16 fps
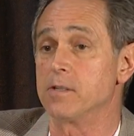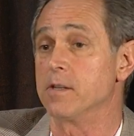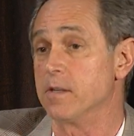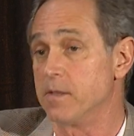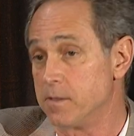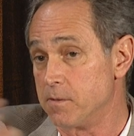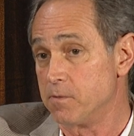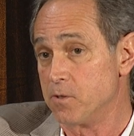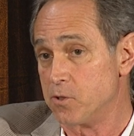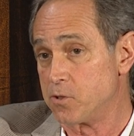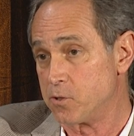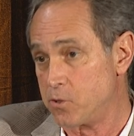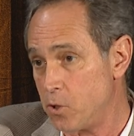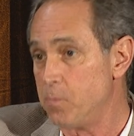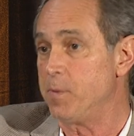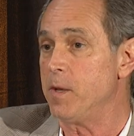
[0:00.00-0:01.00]
And there's
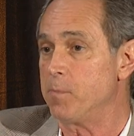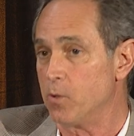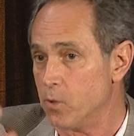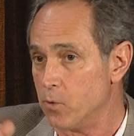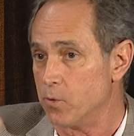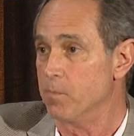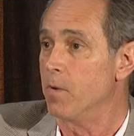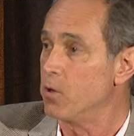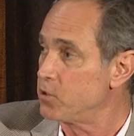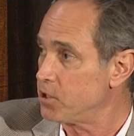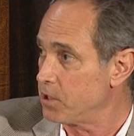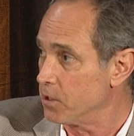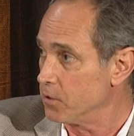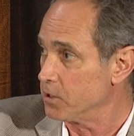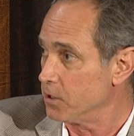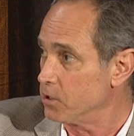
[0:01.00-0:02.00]
two people who are most
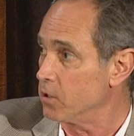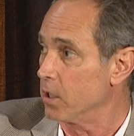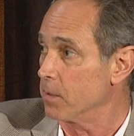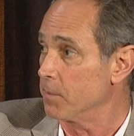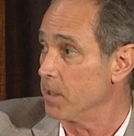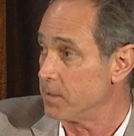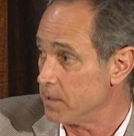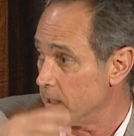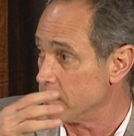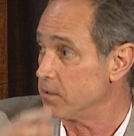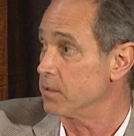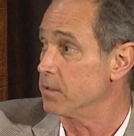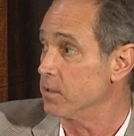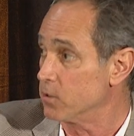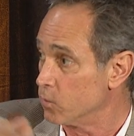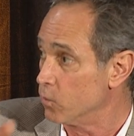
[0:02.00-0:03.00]
seriously talking about
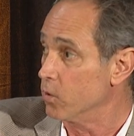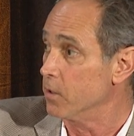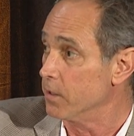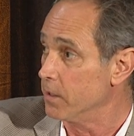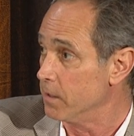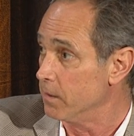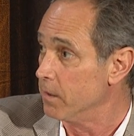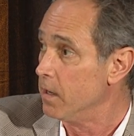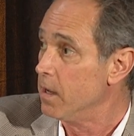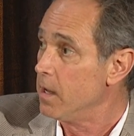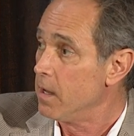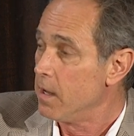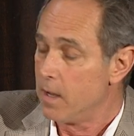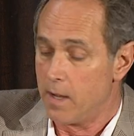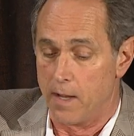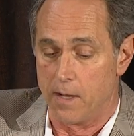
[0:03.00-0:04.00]
taxes. It's Warren
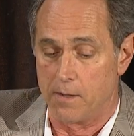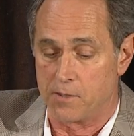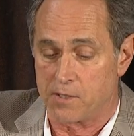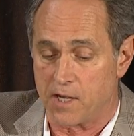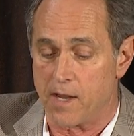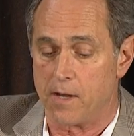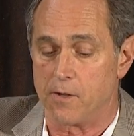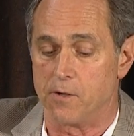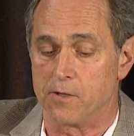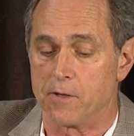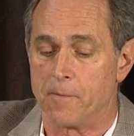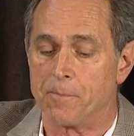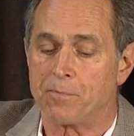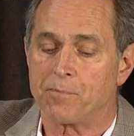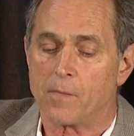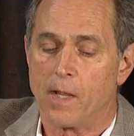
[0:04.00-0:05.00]
and Sanders.
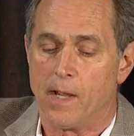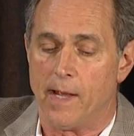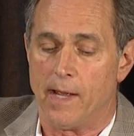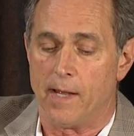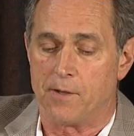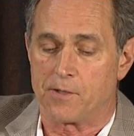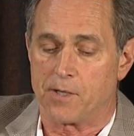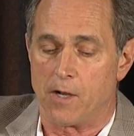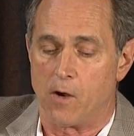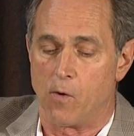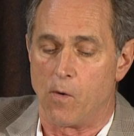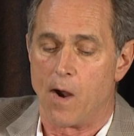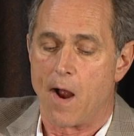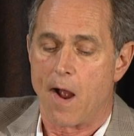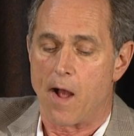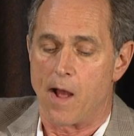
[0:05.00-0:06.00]
And so
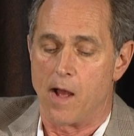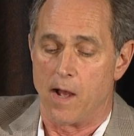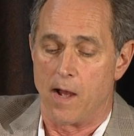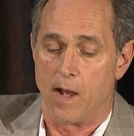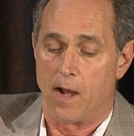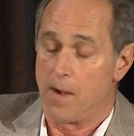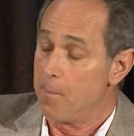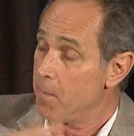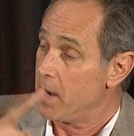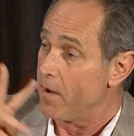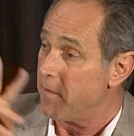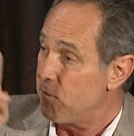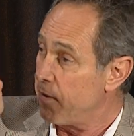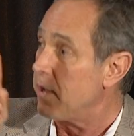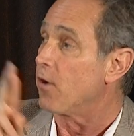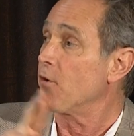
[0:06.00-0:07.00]
my
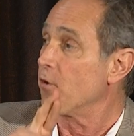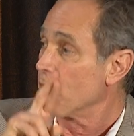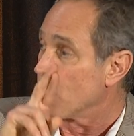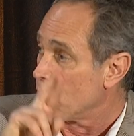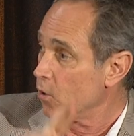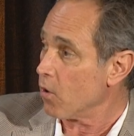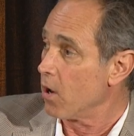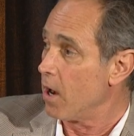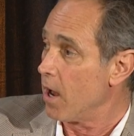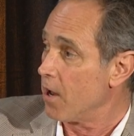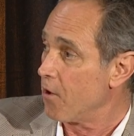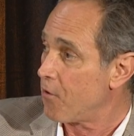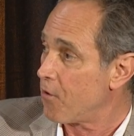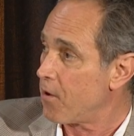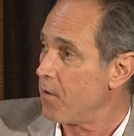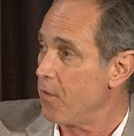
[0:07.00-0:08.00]
fingers are
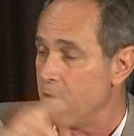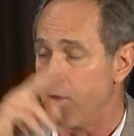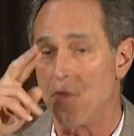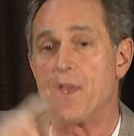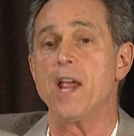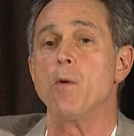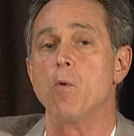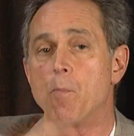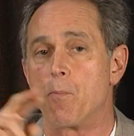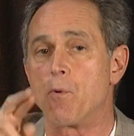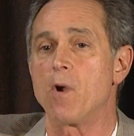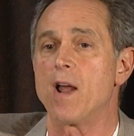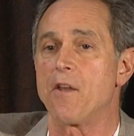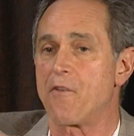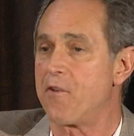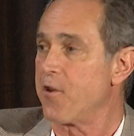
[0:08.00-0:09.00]
crossed that they will
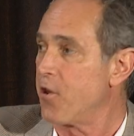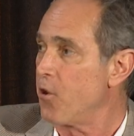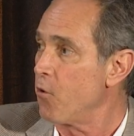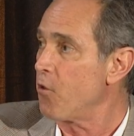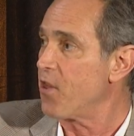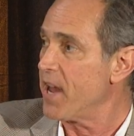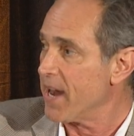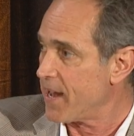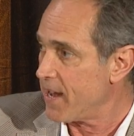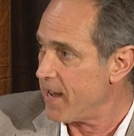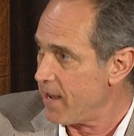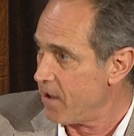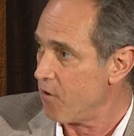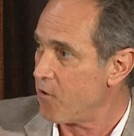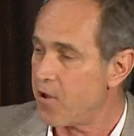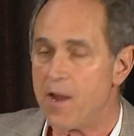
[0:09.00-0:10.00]
prosecute that
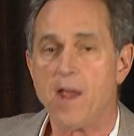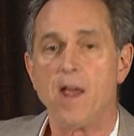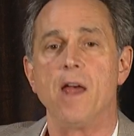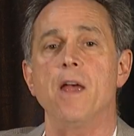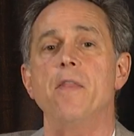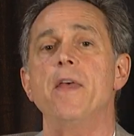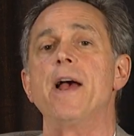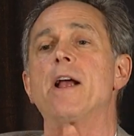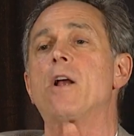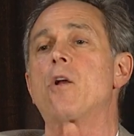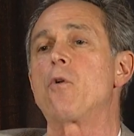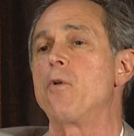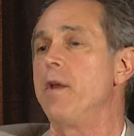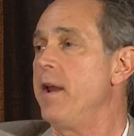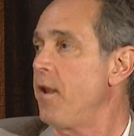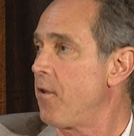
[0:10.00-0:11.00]
case. And that
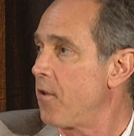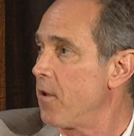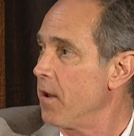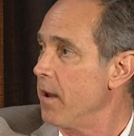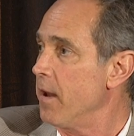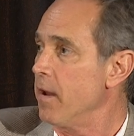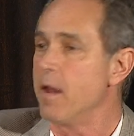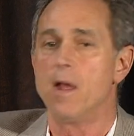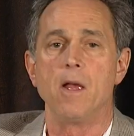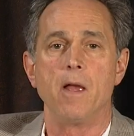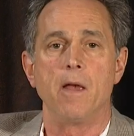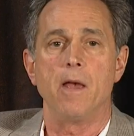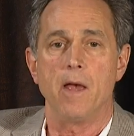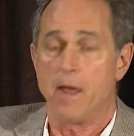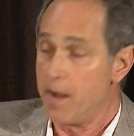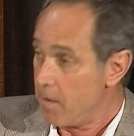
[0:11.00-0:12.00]
creates
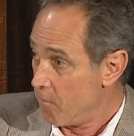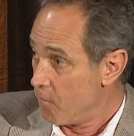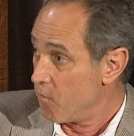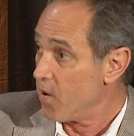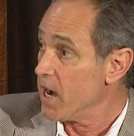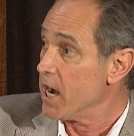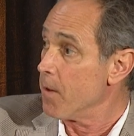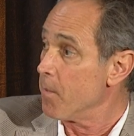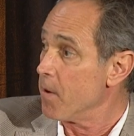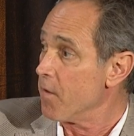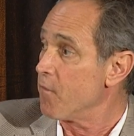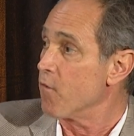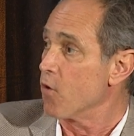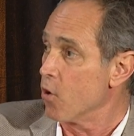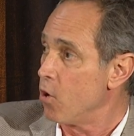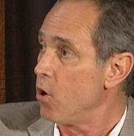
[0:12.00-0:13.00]
an environment
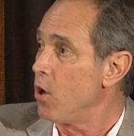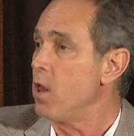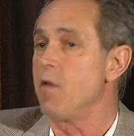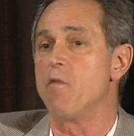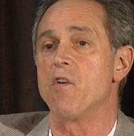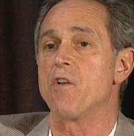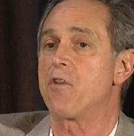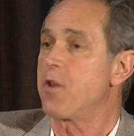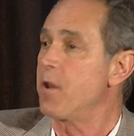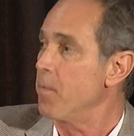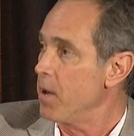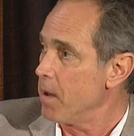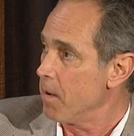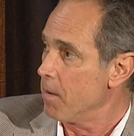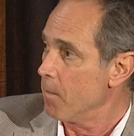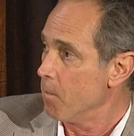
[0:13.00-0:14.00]
for all of us to
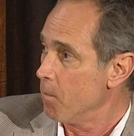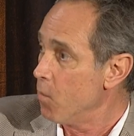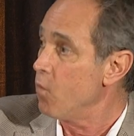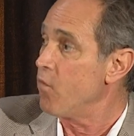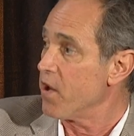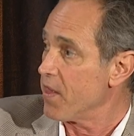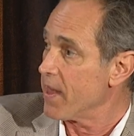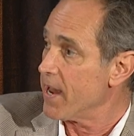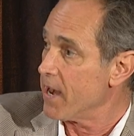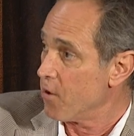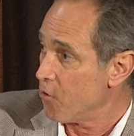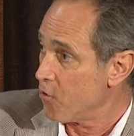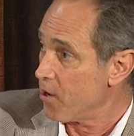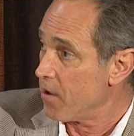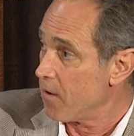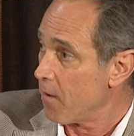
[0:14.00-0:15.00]
be moving that
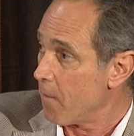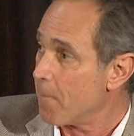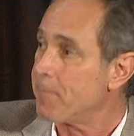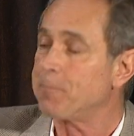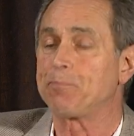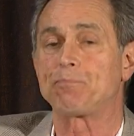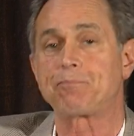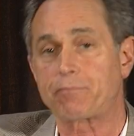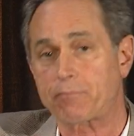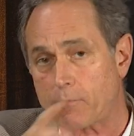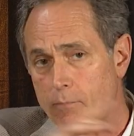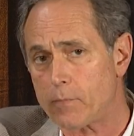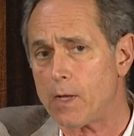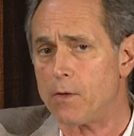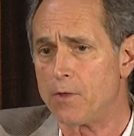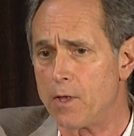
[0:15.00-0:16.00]
agenda.
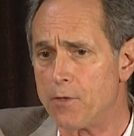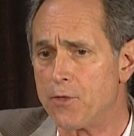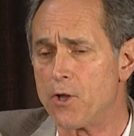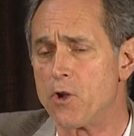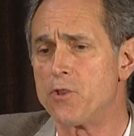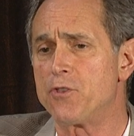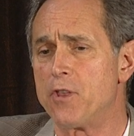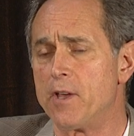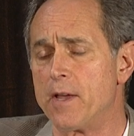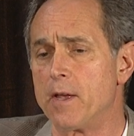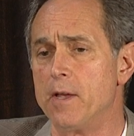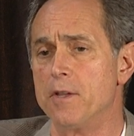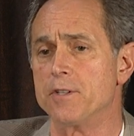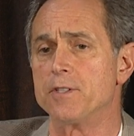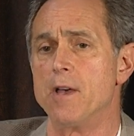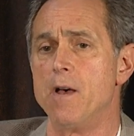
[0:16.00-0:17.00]
The third thing
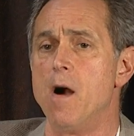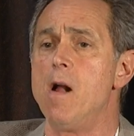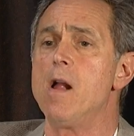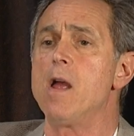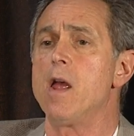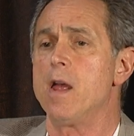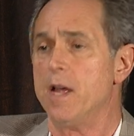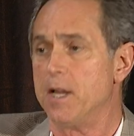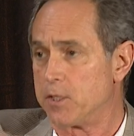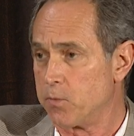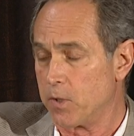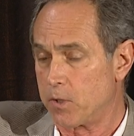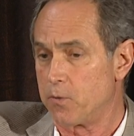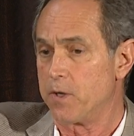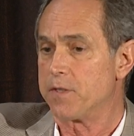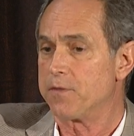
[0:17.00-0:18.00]
is that it's
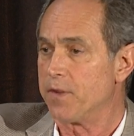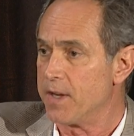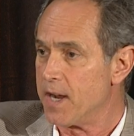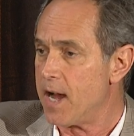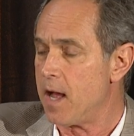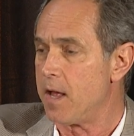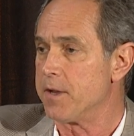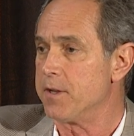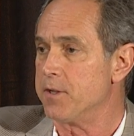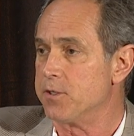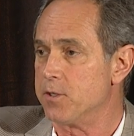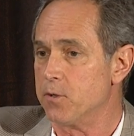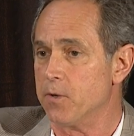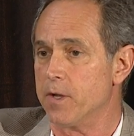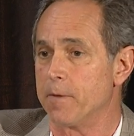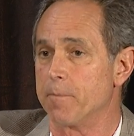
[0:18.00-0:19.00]
what Chris Van Hollen is
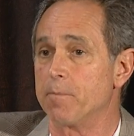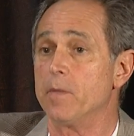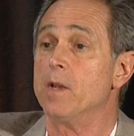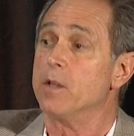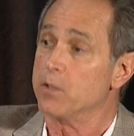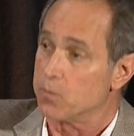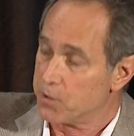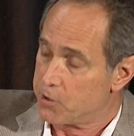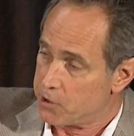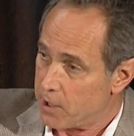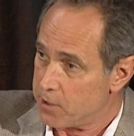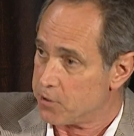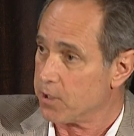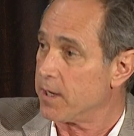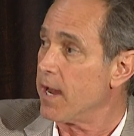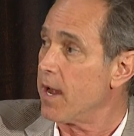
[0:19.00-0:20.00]
doing. It's what Jan
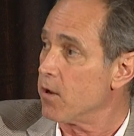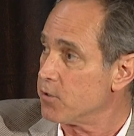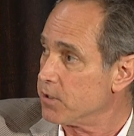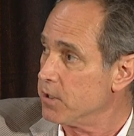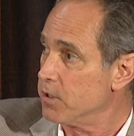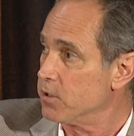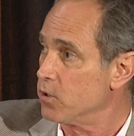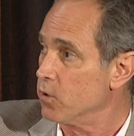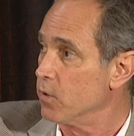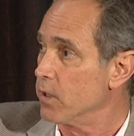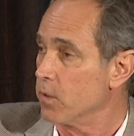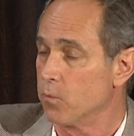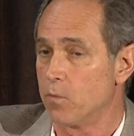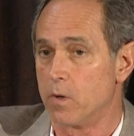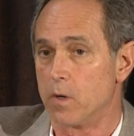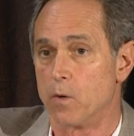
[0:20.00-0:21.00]
Schakowsky is doing,
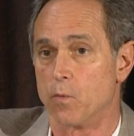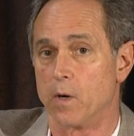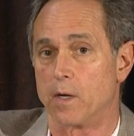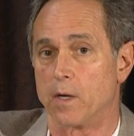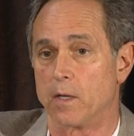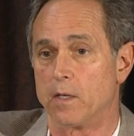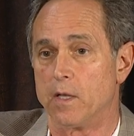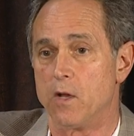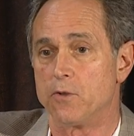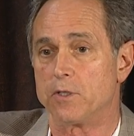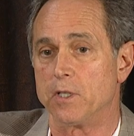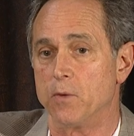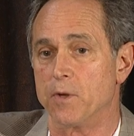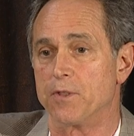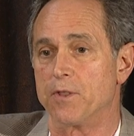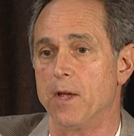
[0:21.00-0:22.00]
and we're working
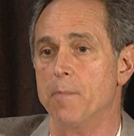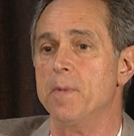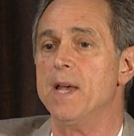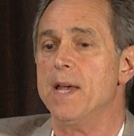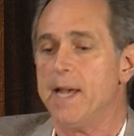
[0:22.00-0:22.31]
closely with them.